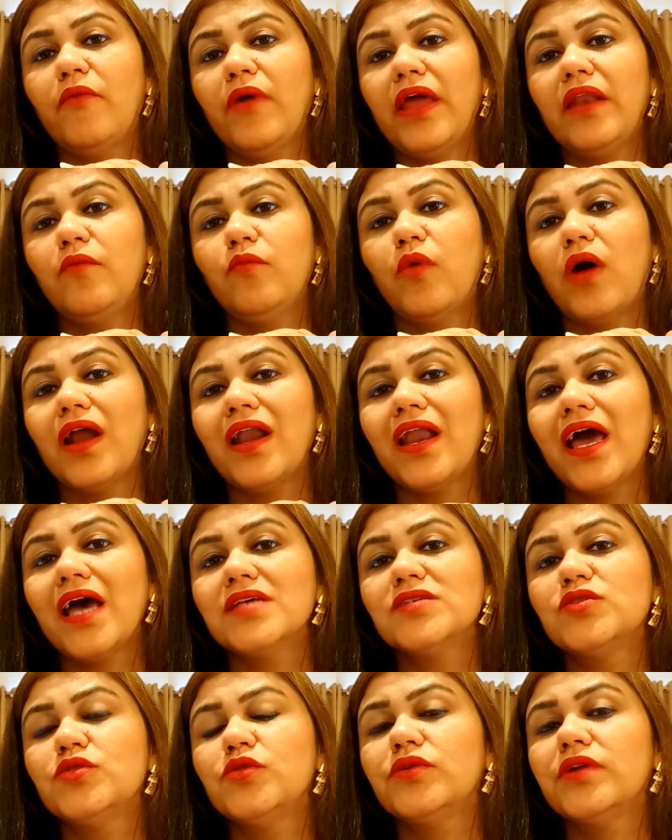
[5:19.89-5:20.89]
when one
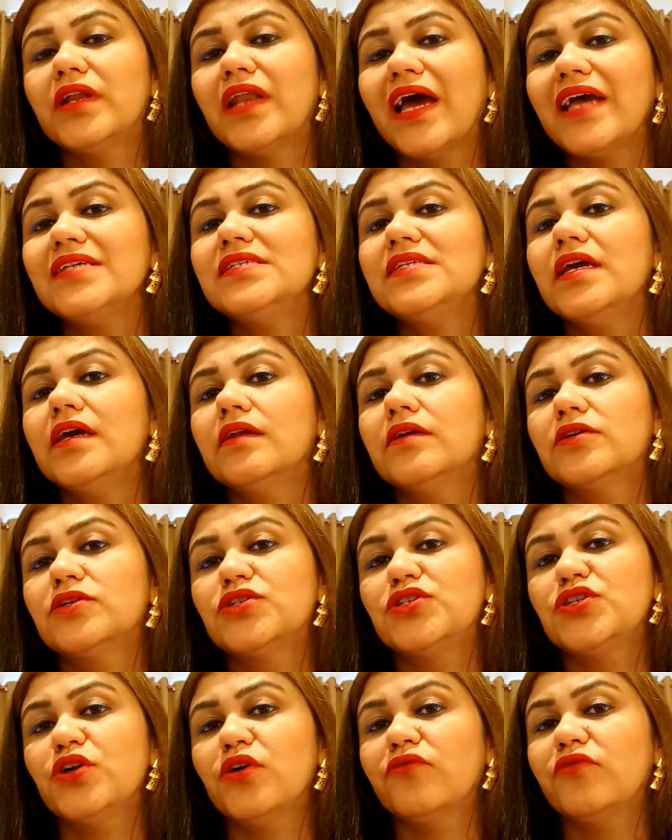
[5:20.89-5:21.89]
has utilized the
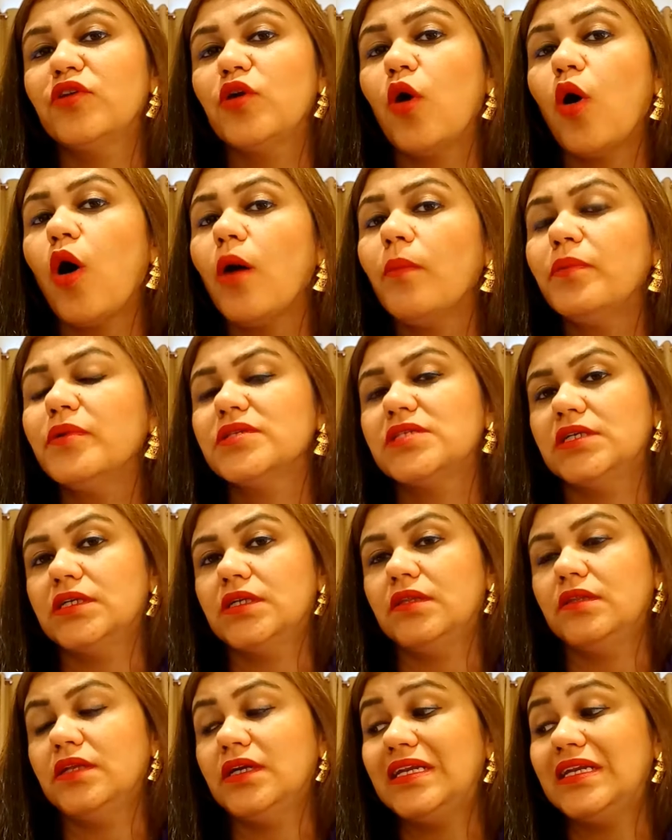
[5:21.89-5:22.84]
energy of the opposite,